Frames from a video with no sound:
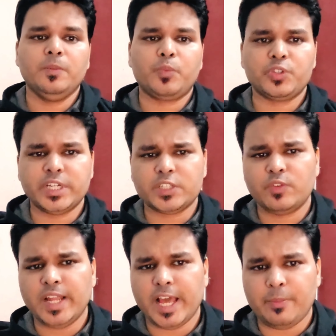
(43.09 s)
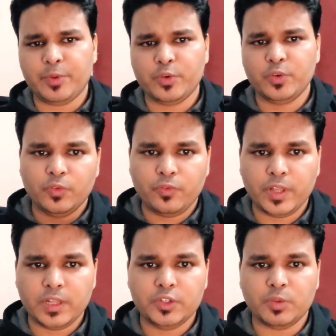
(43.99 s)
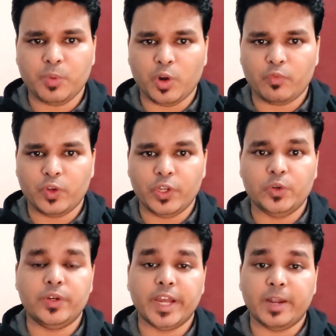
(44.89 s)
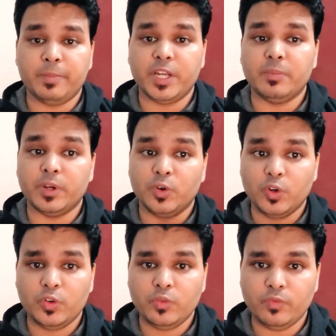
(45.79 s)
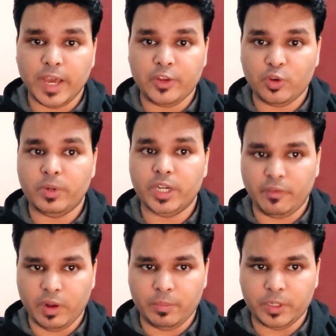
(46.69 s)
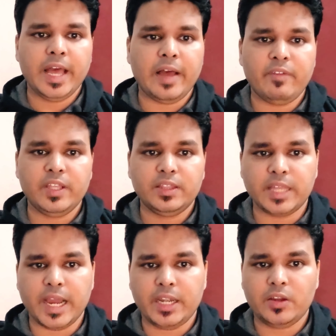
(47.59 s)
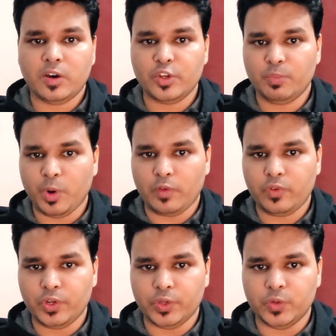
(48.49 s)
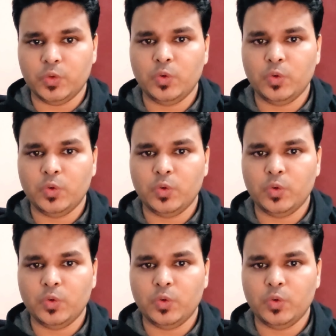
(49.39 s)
Projects will help you fill your portfolio and become a good, valuable developer. Having that on your portfolio